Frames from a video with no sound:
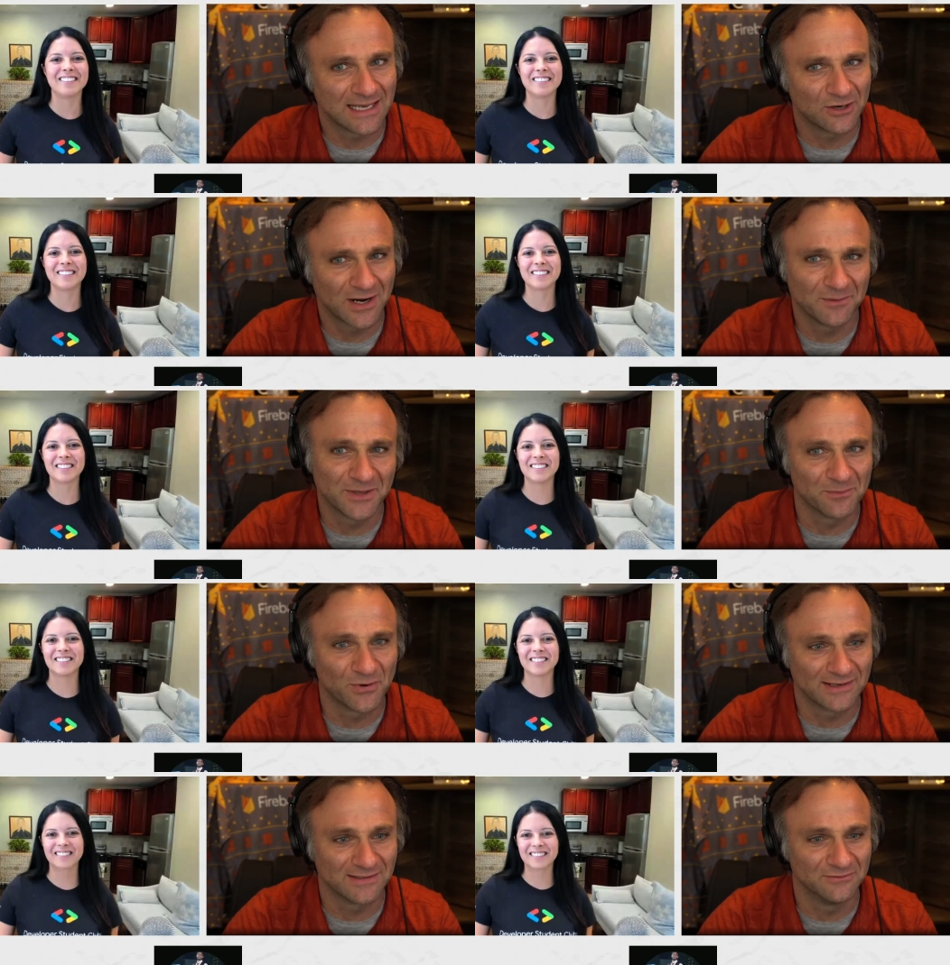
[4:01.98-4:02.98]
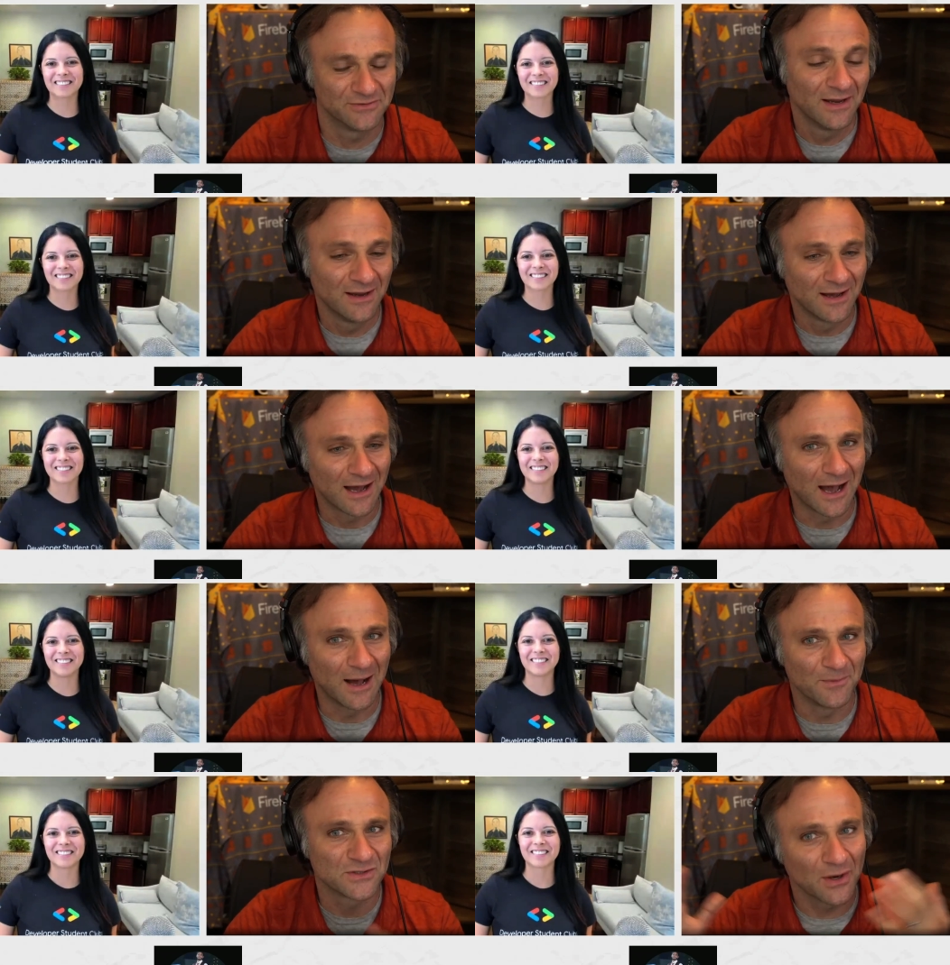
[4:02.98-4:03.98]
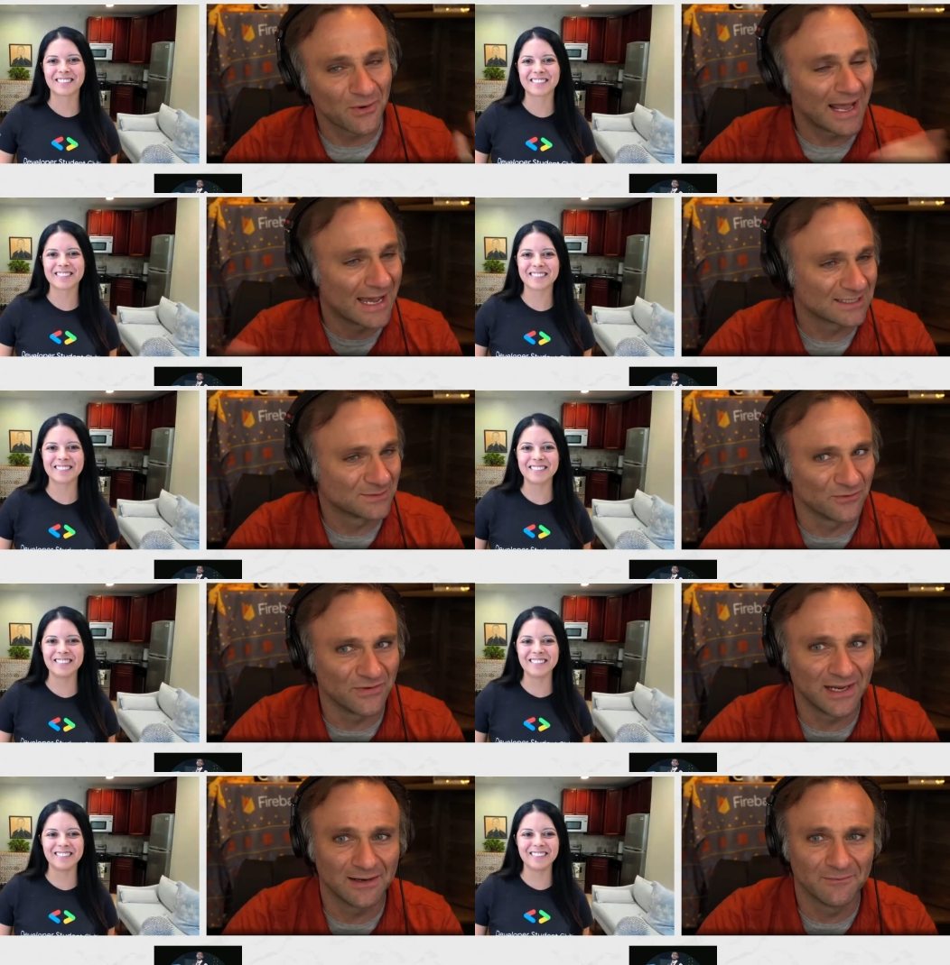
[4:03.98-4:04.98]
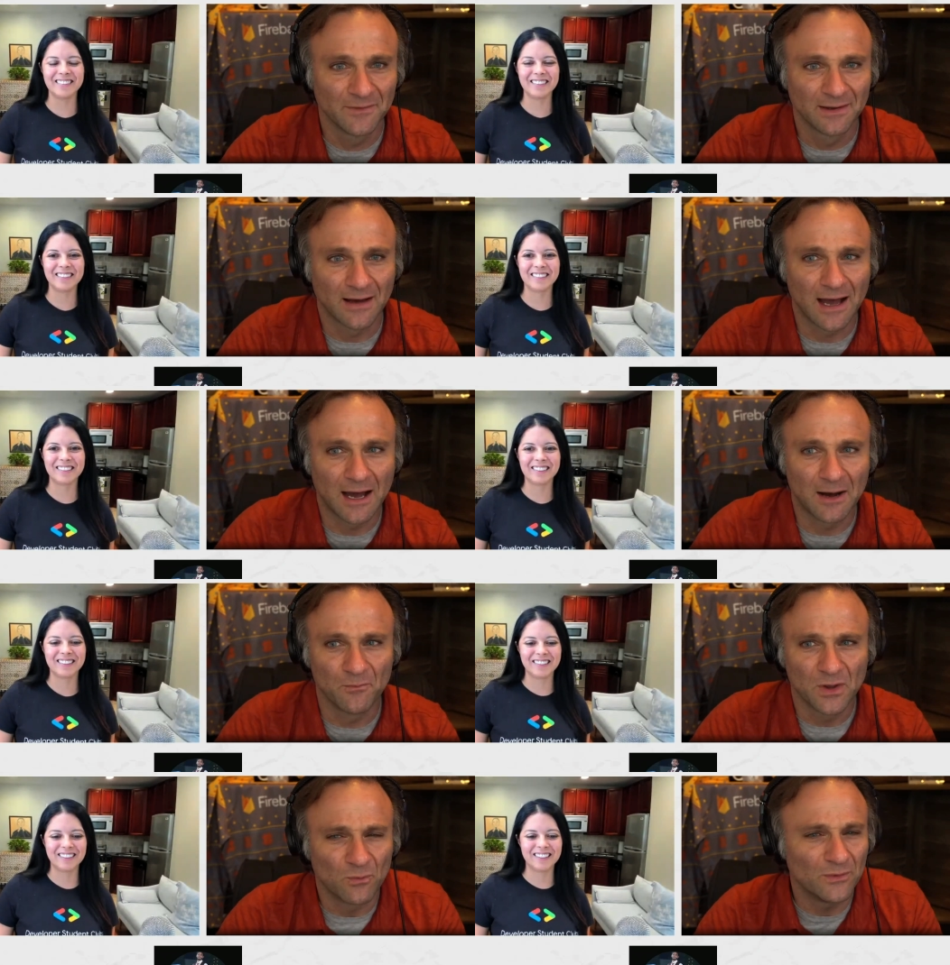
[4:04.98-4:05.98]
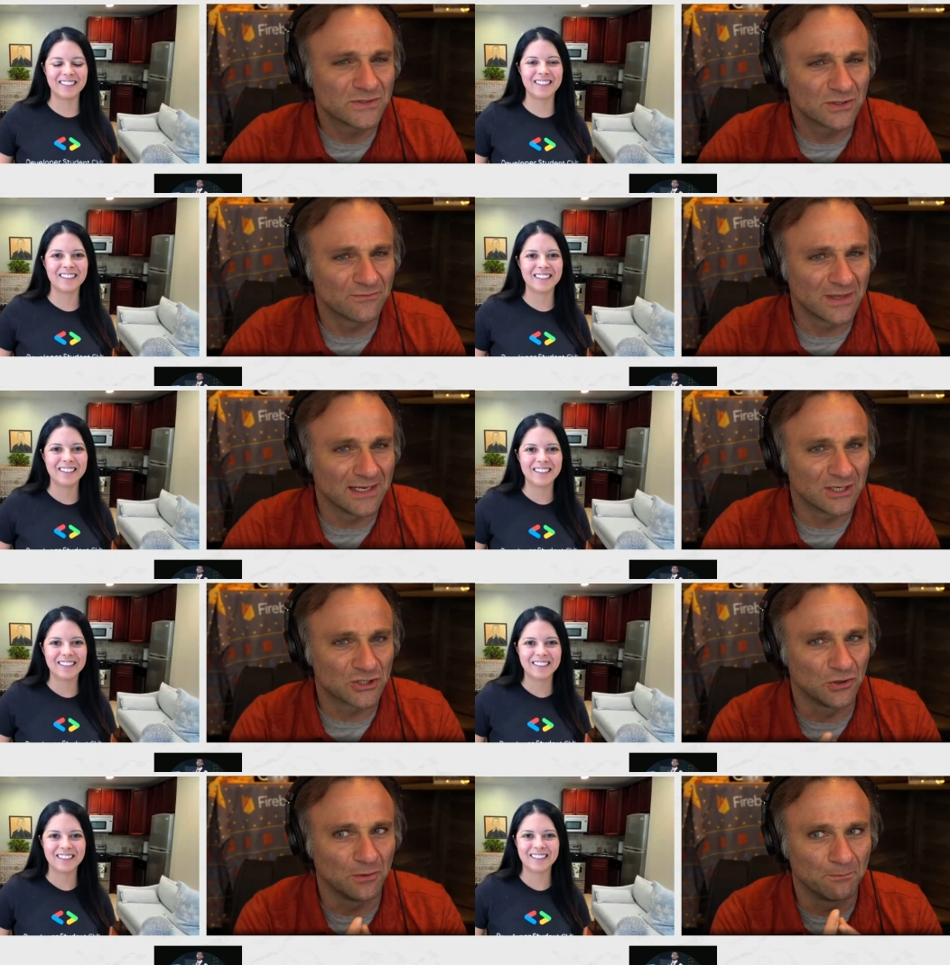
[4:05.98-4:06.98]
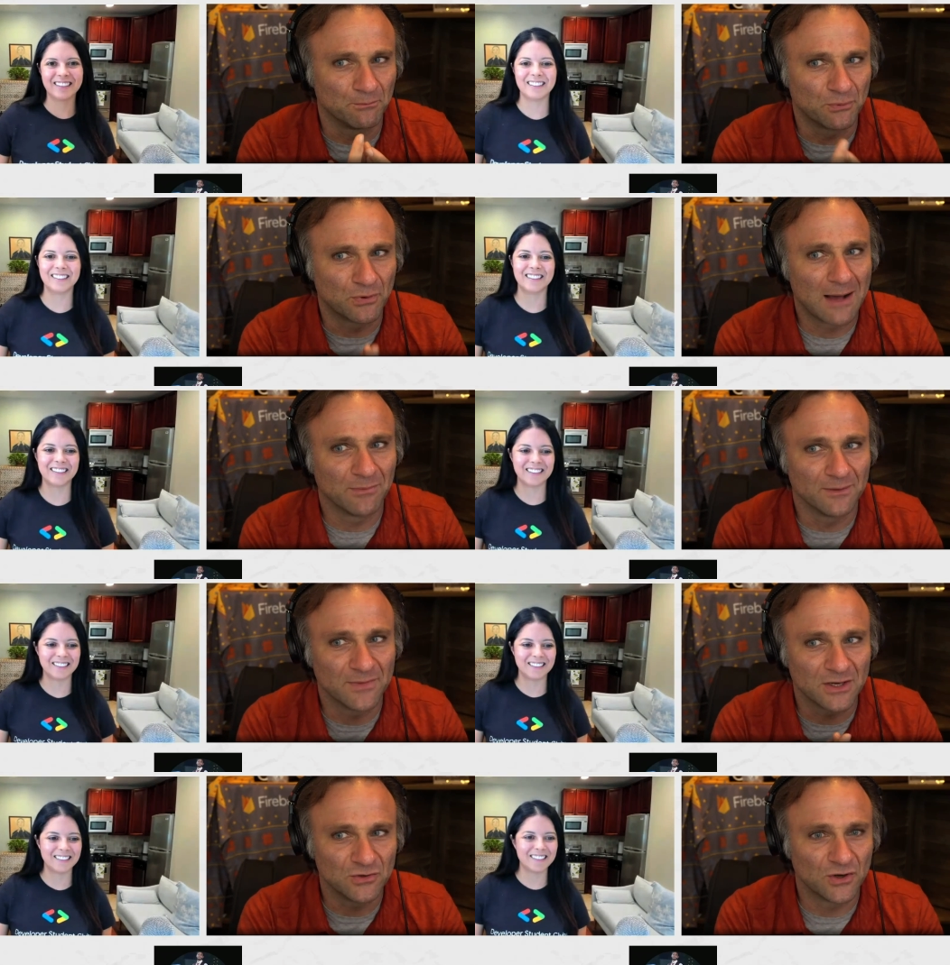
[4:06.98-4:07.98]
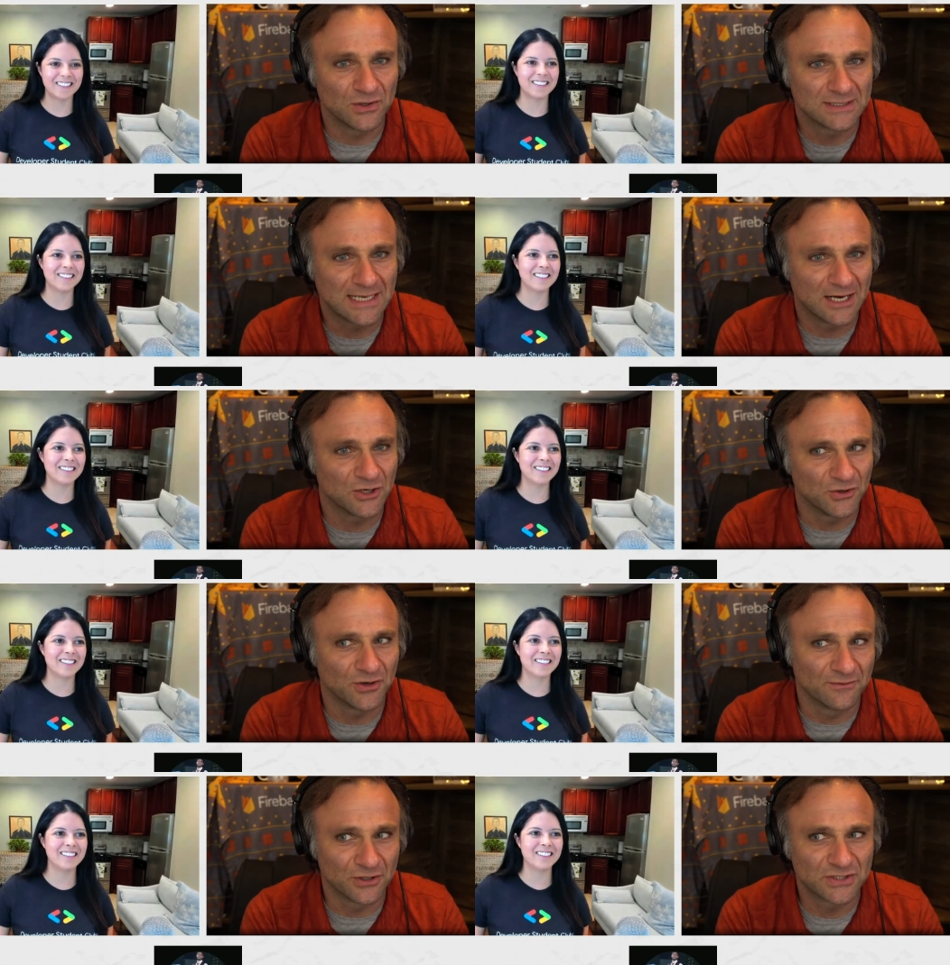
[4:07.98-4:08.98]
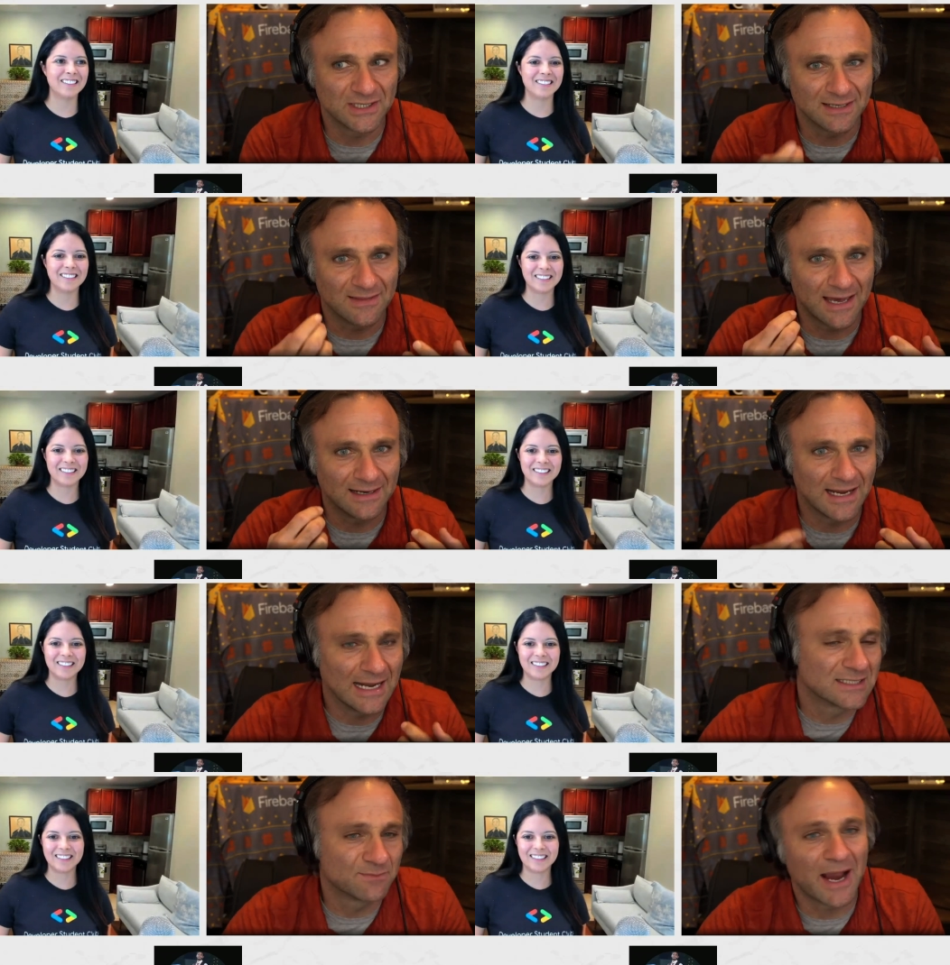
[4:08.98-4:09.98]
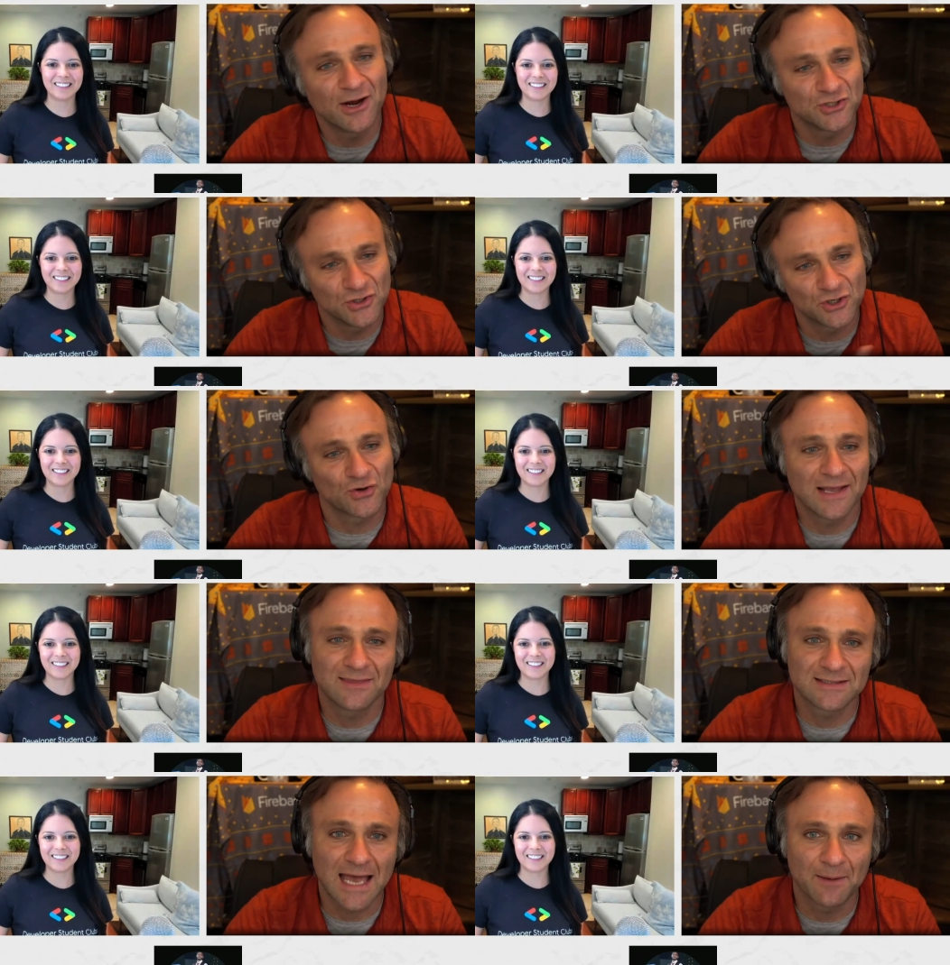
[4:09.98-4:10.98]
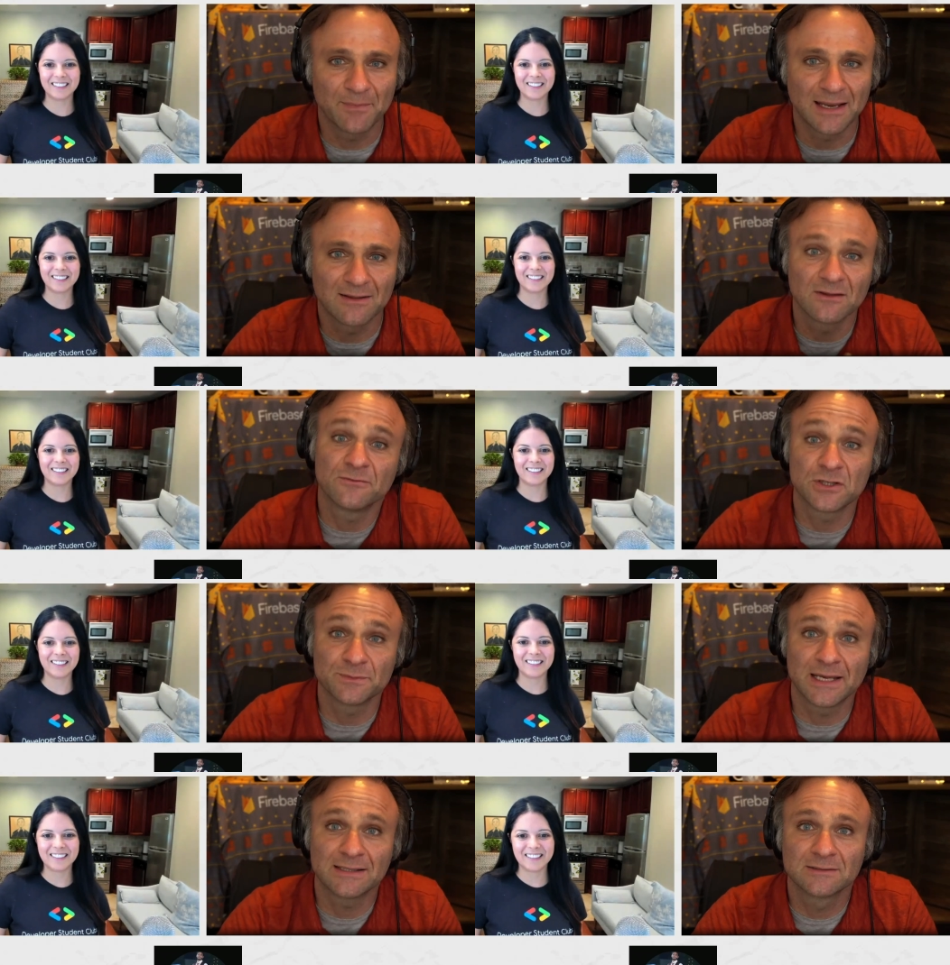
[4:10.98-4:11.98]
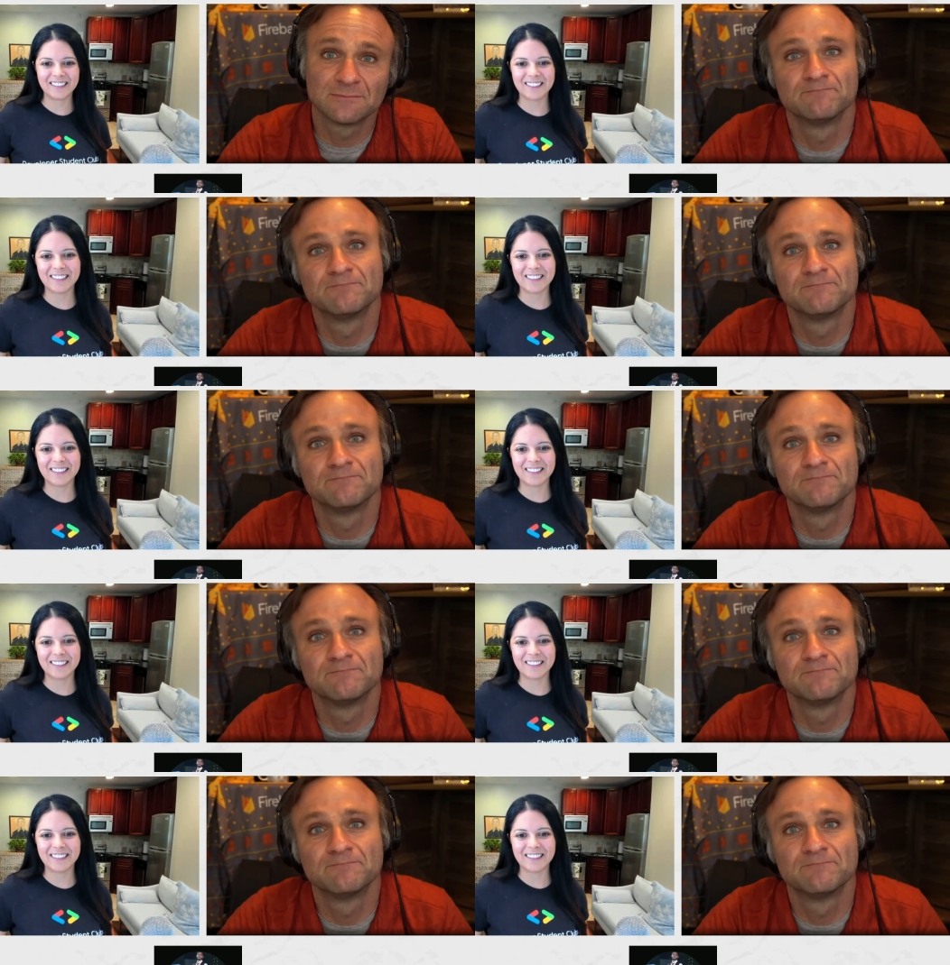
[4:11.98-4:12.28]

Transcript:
Speaker 1: incredibly impressive. Um, so I want to ask Praveen, um, what was sort of the initial problem that you noticed at your university that inspired you to create this app in the first place?